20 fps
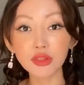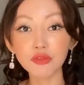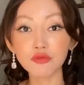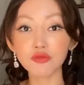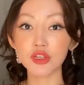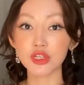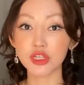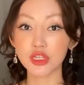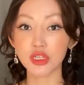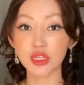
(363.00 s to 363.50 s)

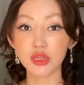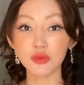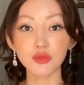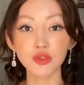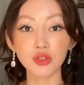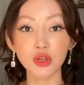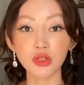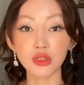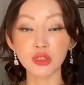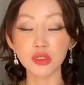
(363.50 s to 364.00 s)
enriching Kim
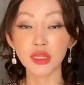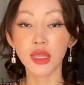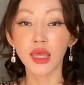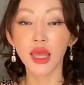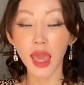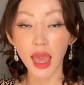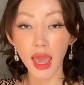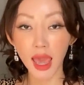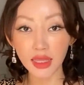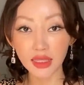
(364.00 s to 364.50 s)
Jong-un
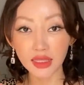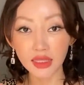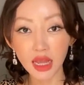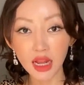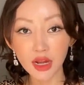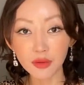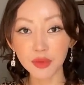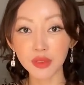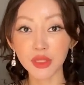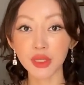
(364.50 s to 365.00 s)
and
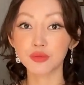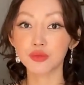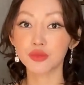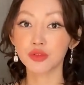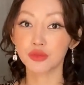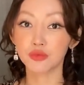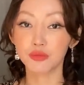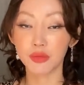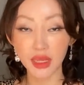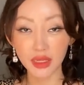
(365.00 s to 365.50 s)
helping him
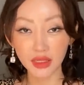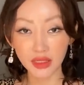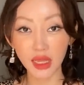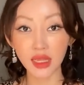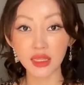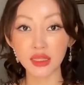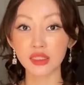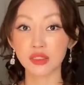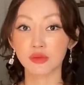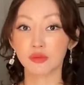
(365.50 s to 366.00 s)
to
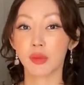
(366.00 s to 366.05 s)
maintain his